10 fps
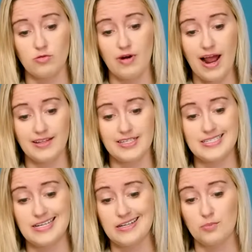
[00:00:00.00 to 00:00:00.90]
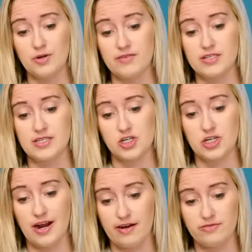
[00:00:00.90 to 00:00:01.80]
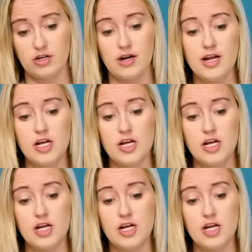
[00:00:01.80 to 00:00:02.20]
rallies seen in the previous session after